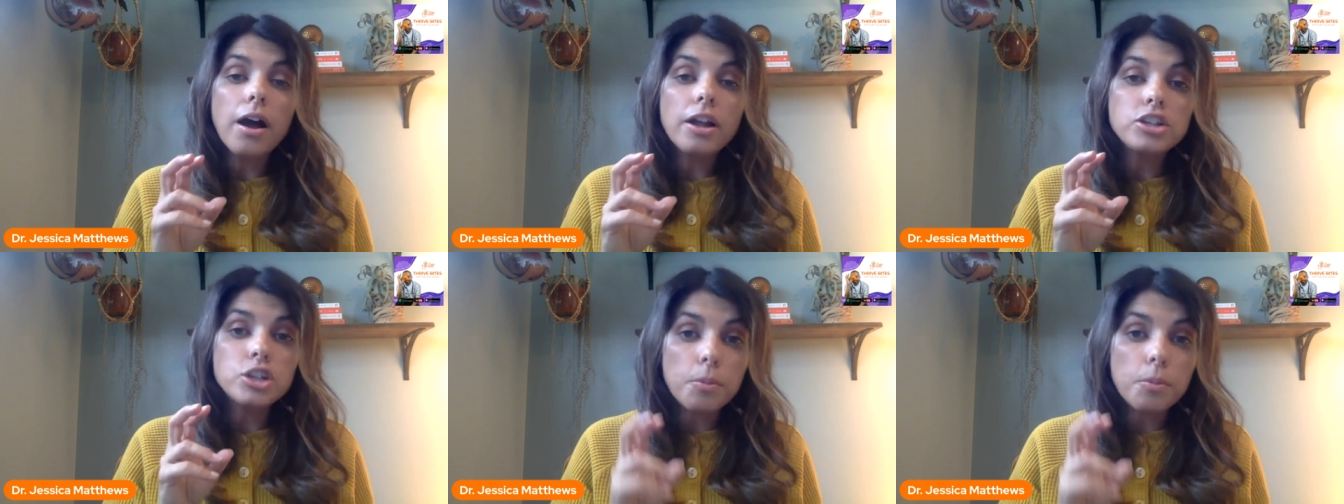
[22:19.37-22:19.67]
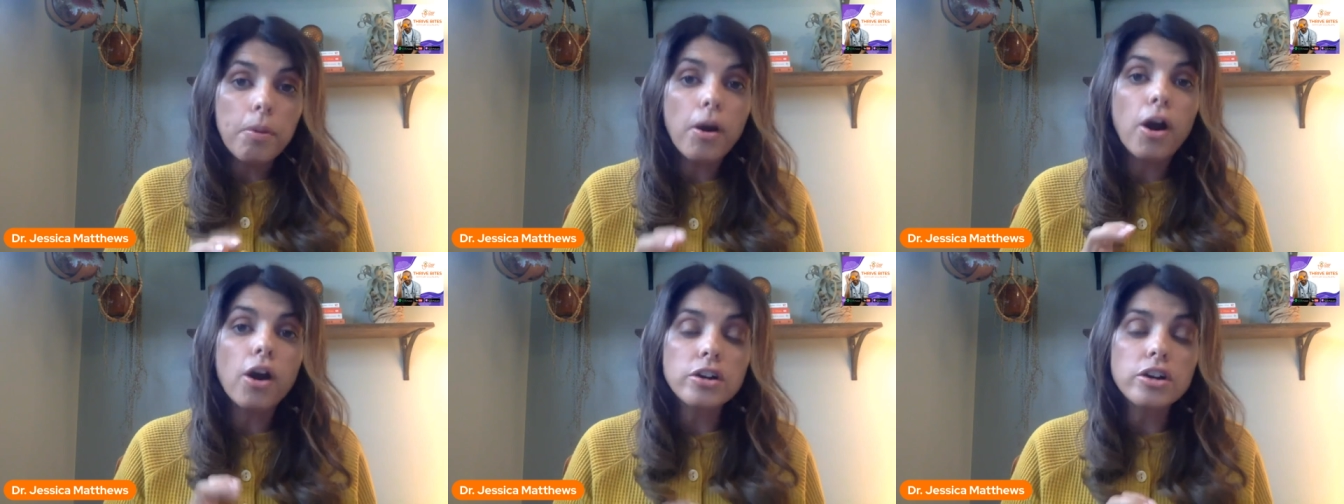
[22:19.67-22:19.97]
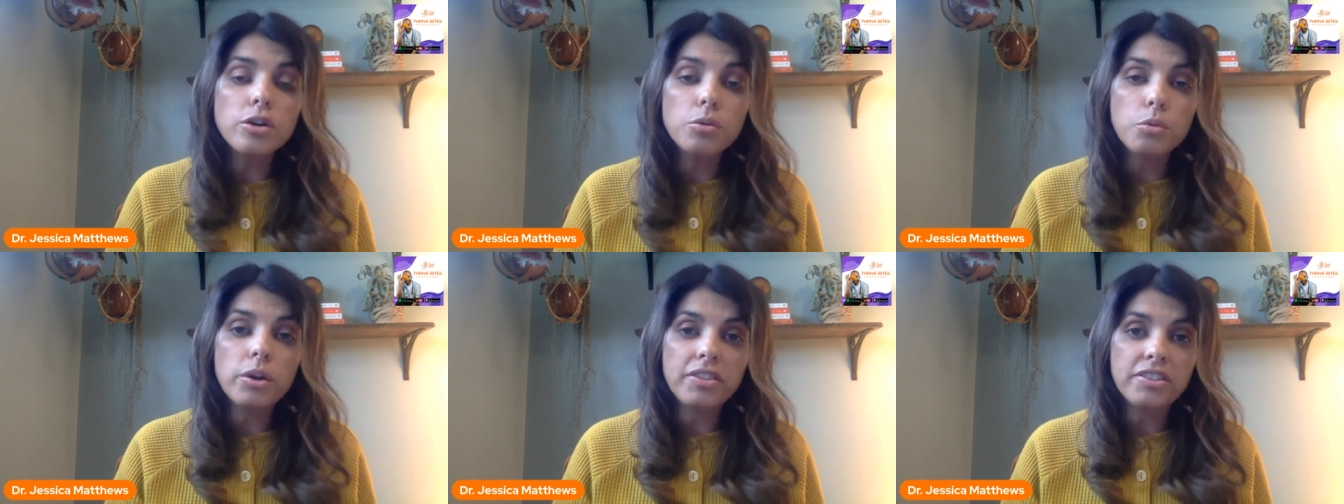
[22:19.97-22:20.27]
To
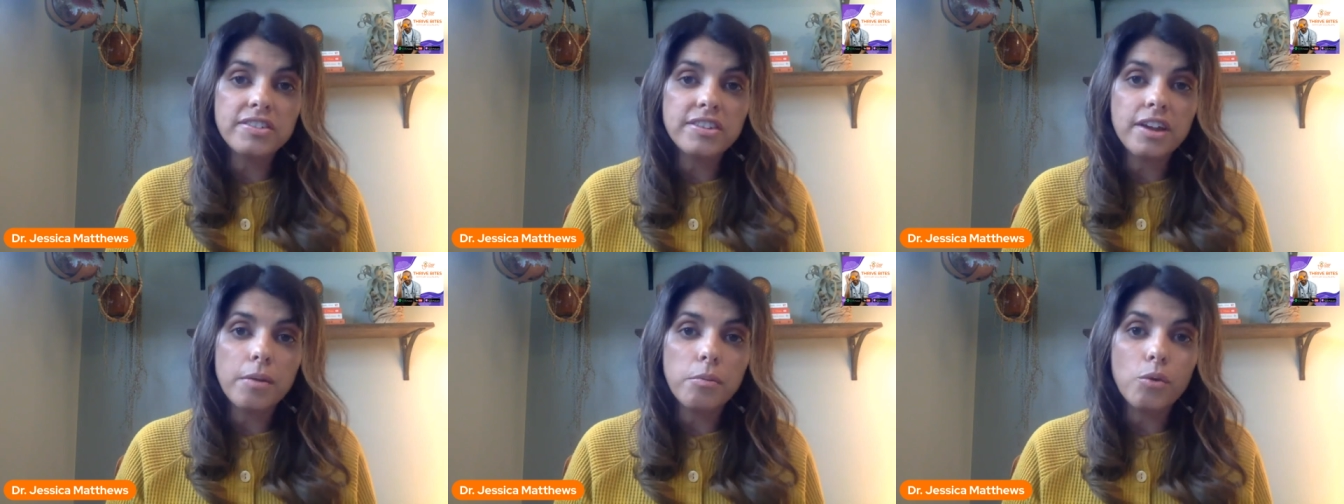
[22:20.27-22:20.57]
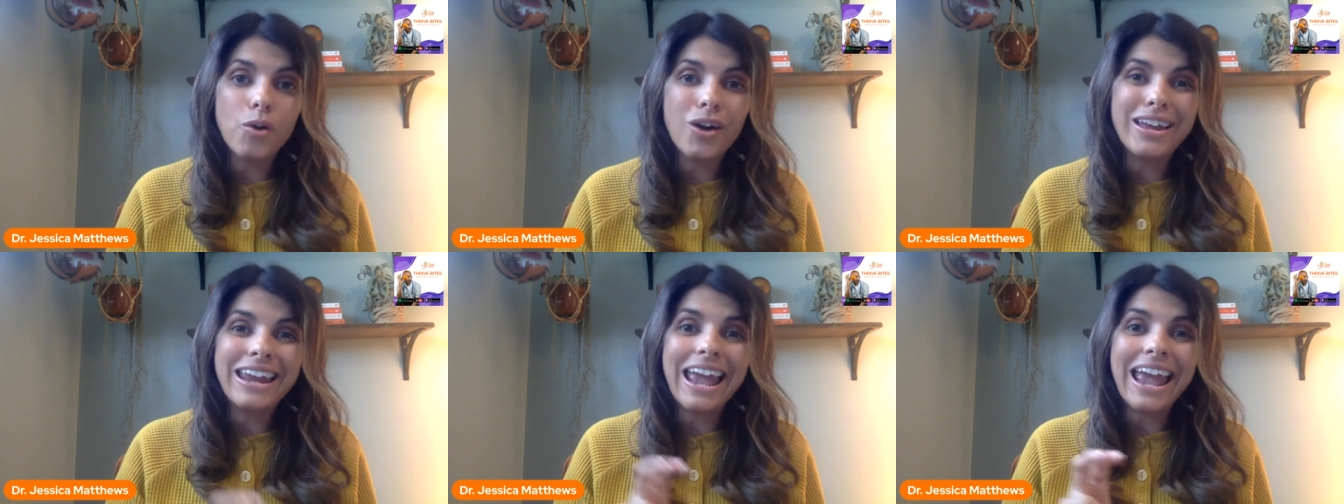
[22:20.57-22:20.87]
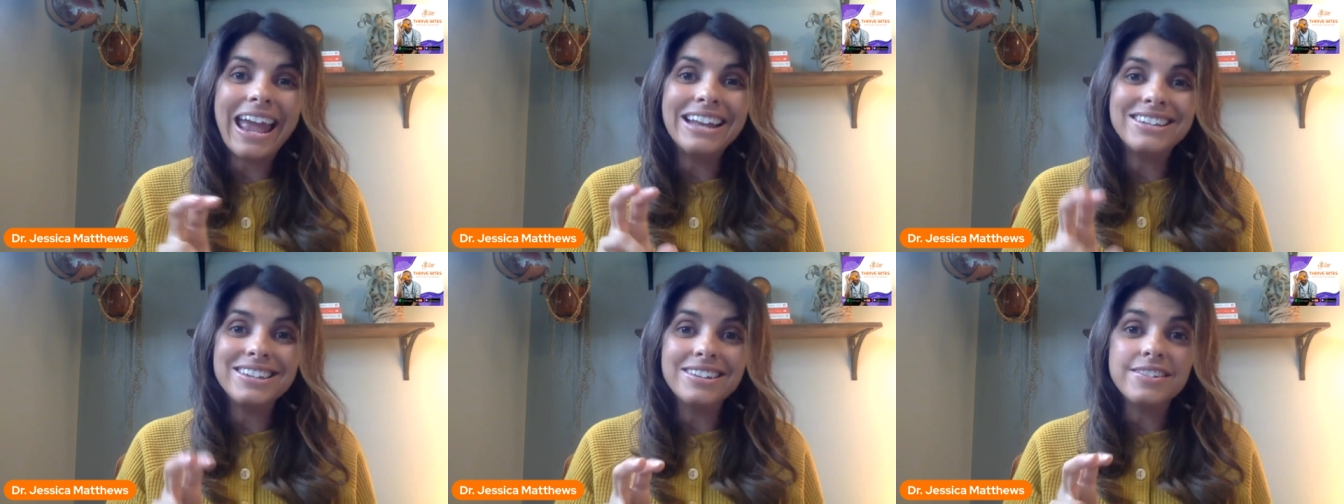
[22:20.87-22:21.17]
partner with someone
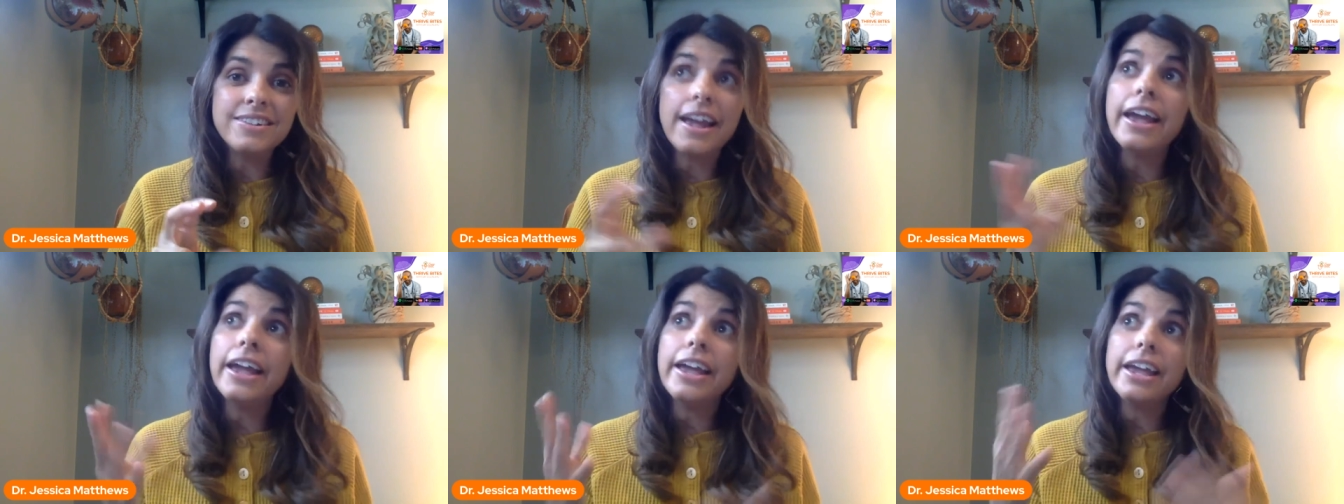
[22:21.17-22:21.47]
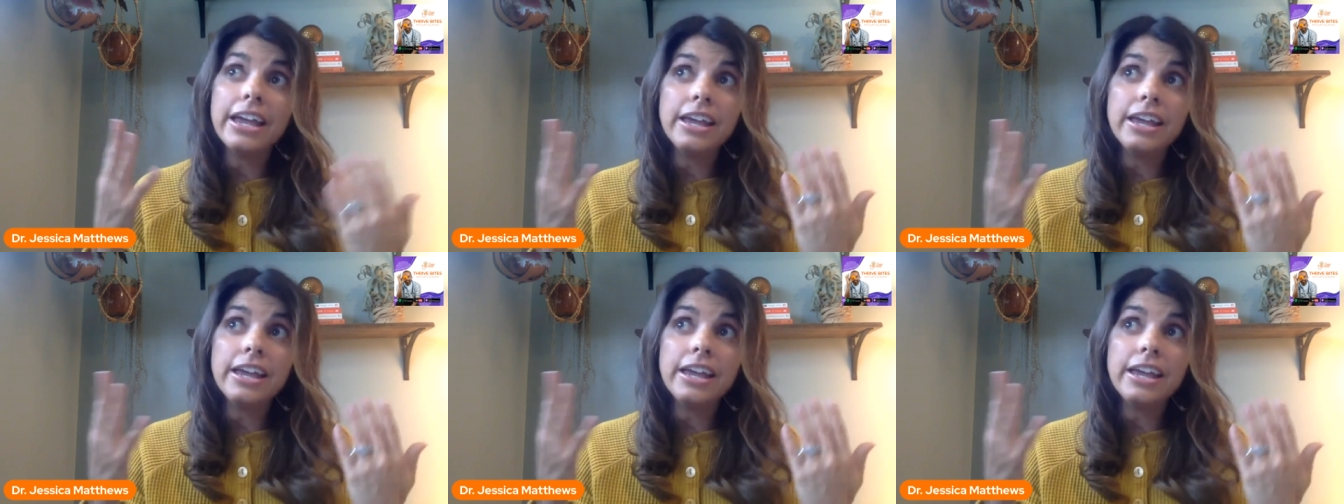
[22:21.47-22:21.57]
and to say,